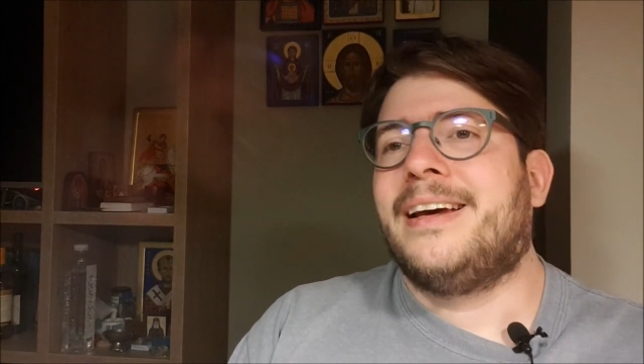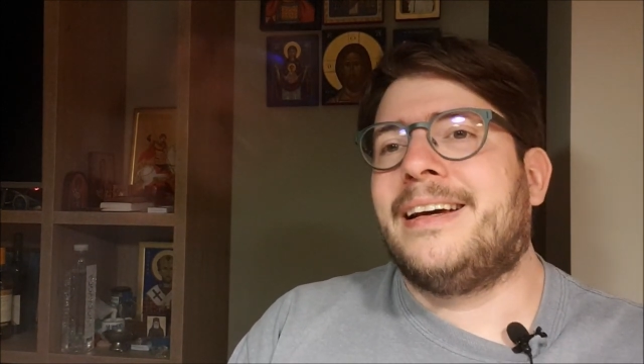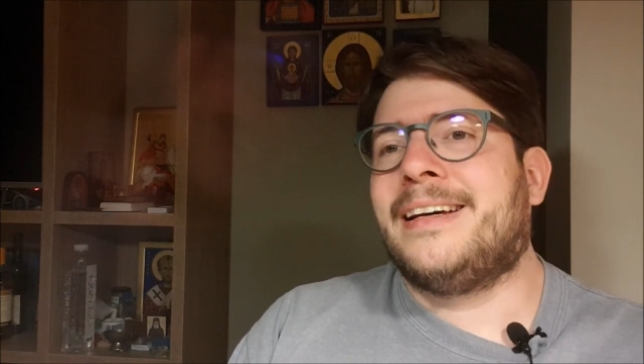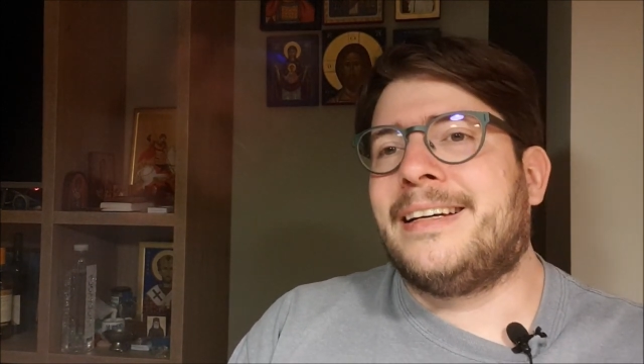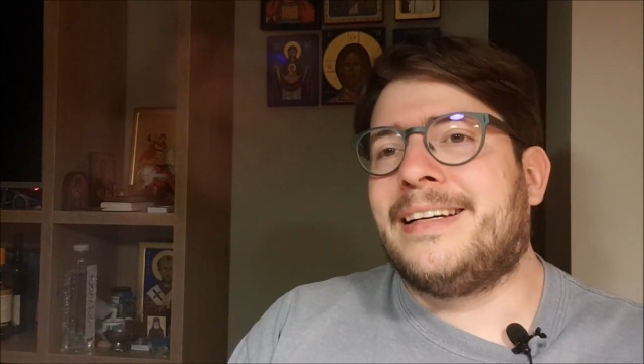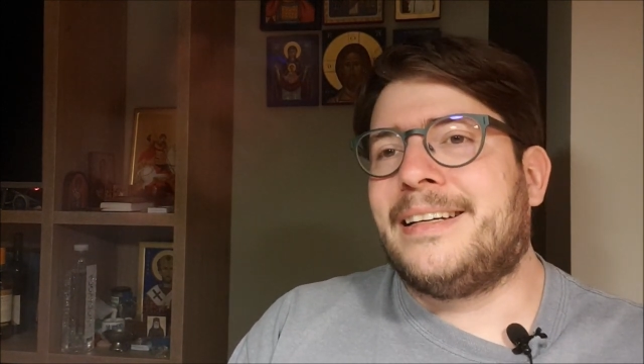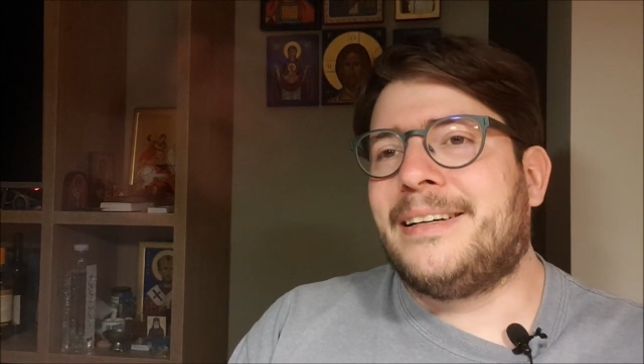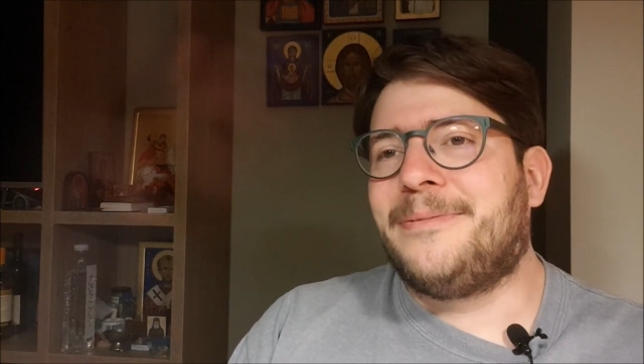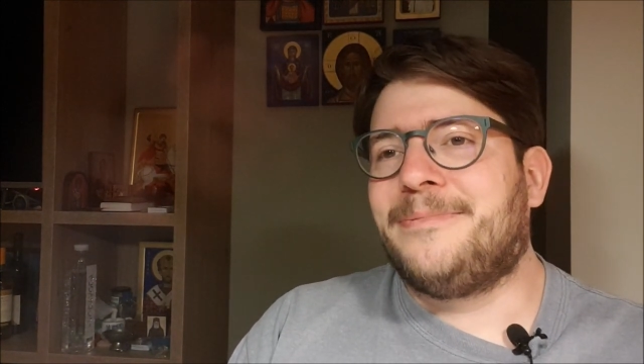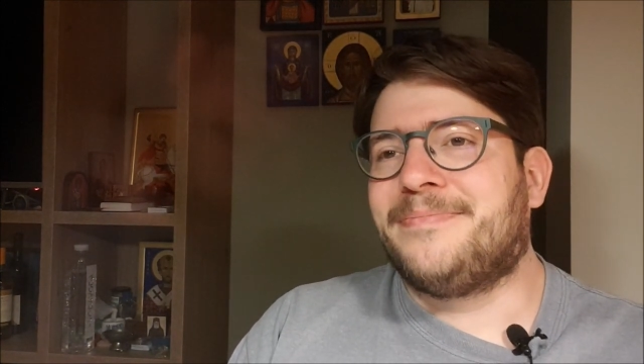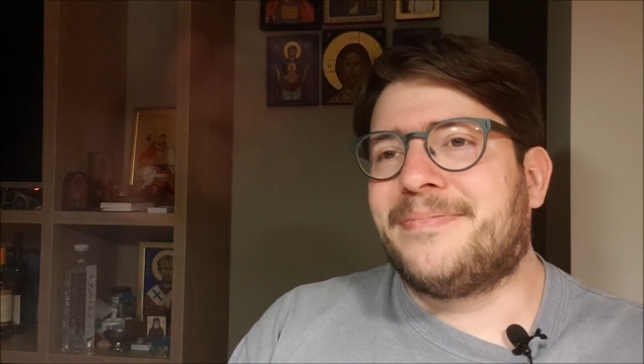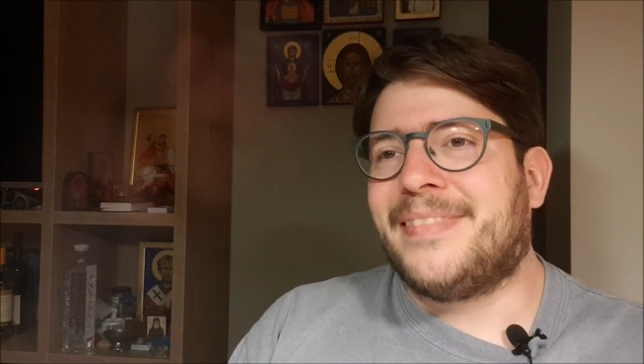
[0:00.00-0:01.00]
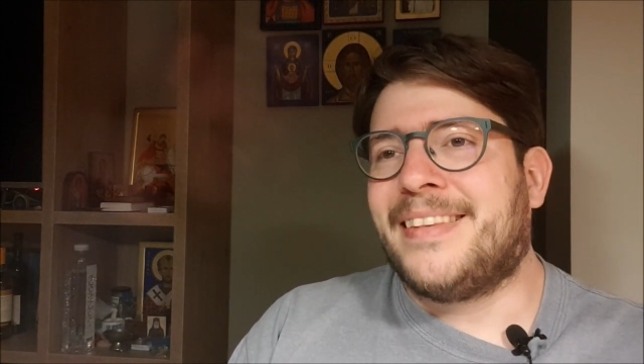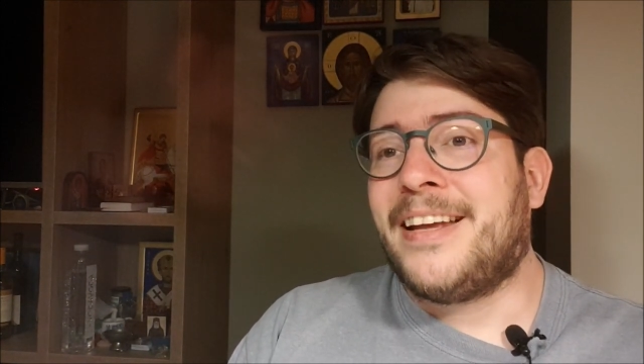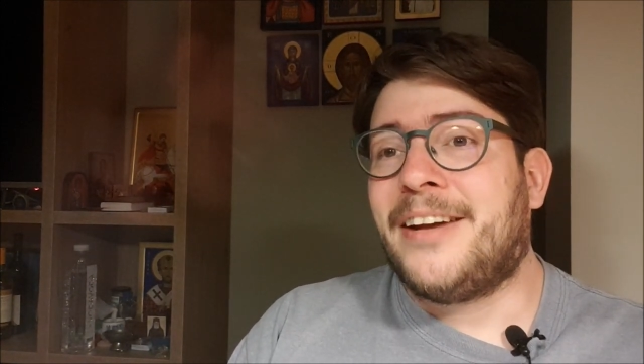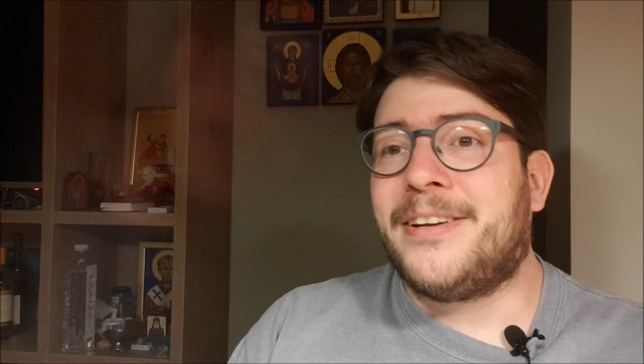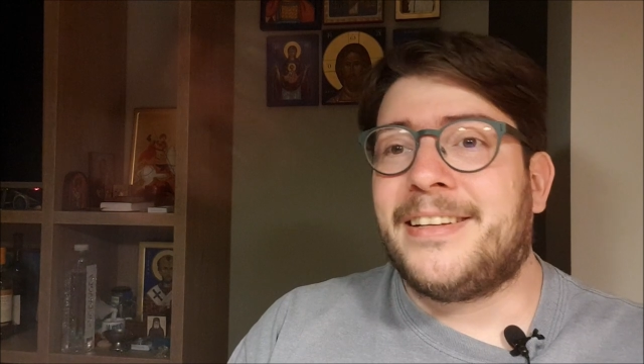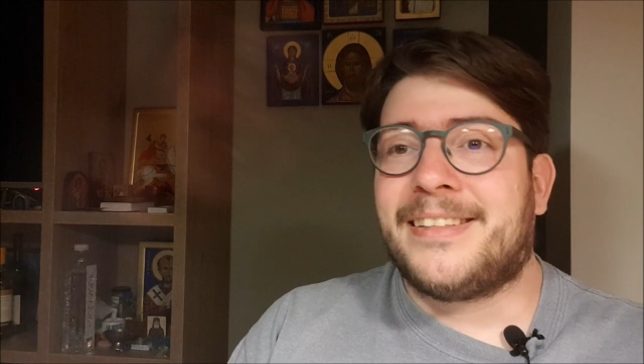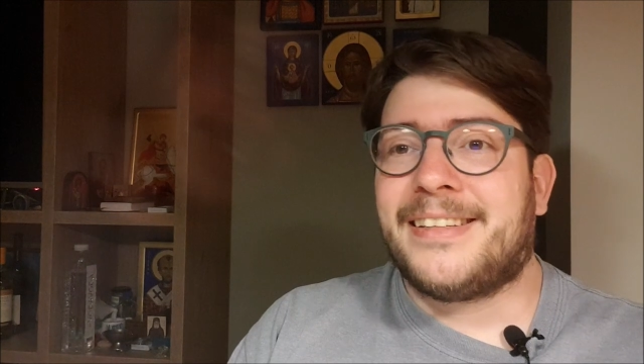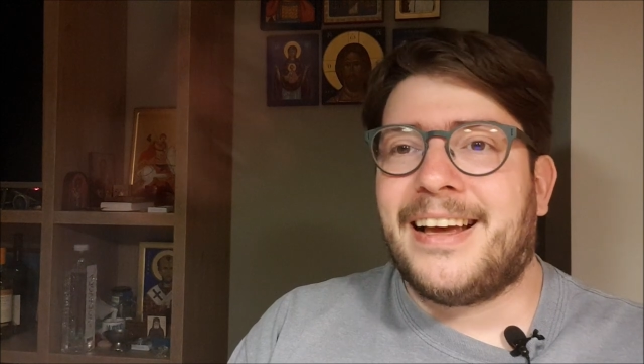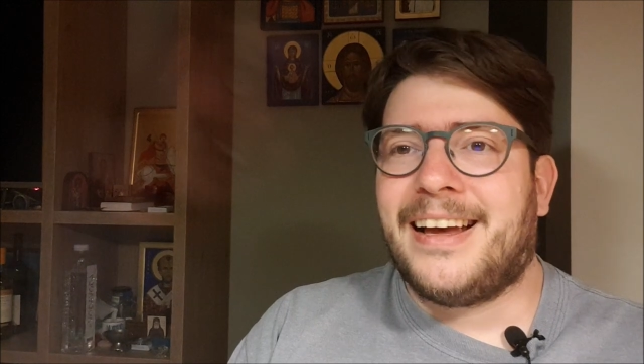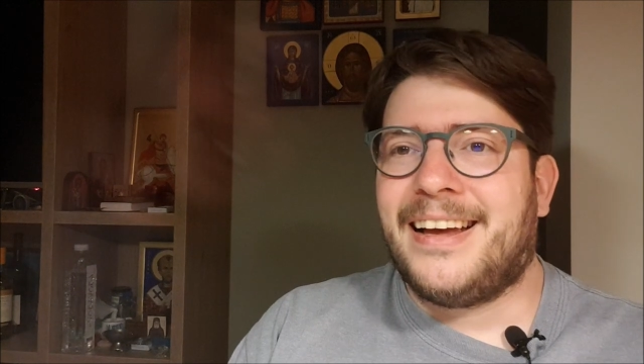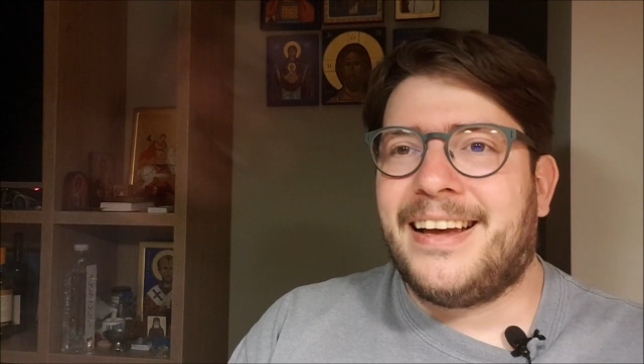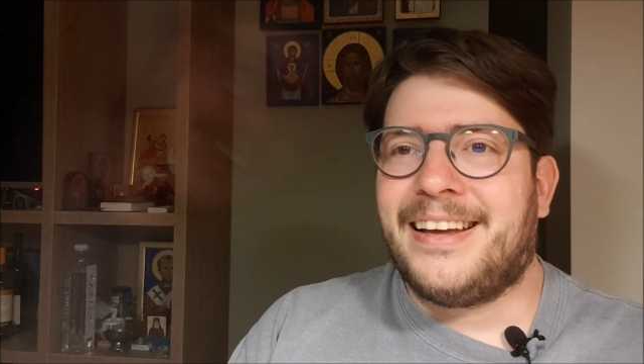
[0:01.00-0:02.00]
um, there is
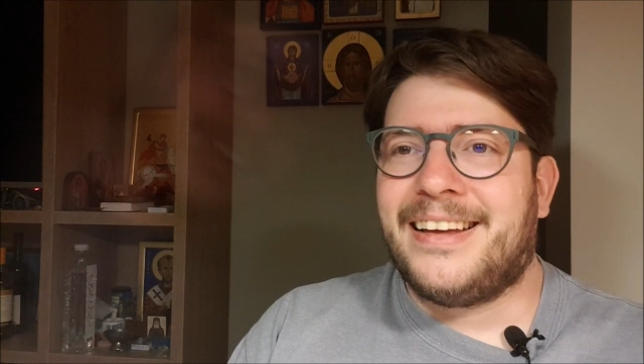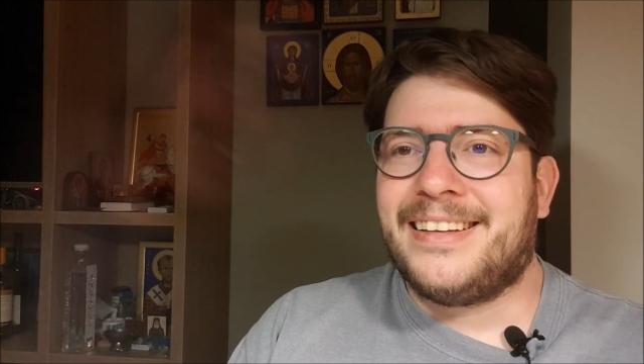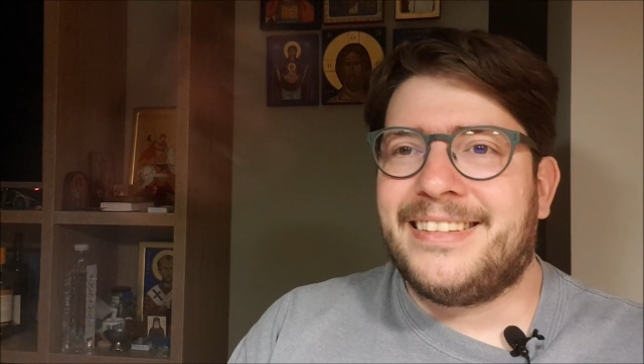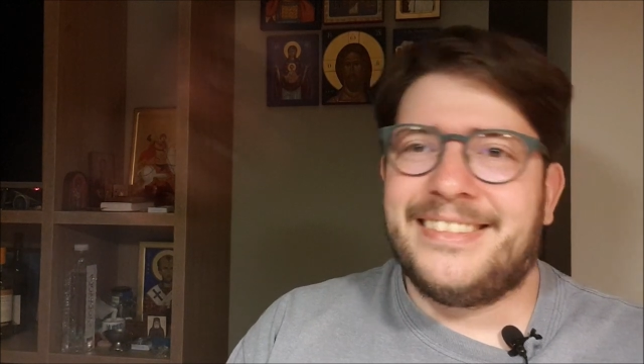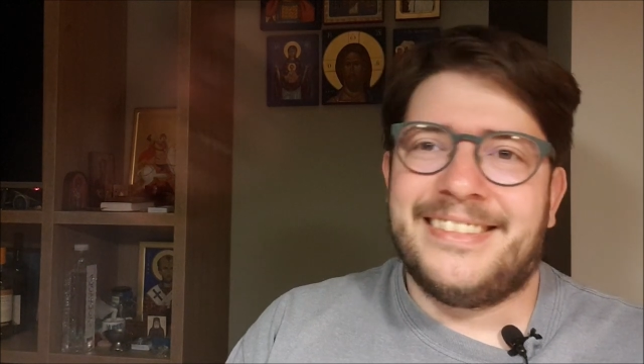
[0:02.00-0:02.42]
a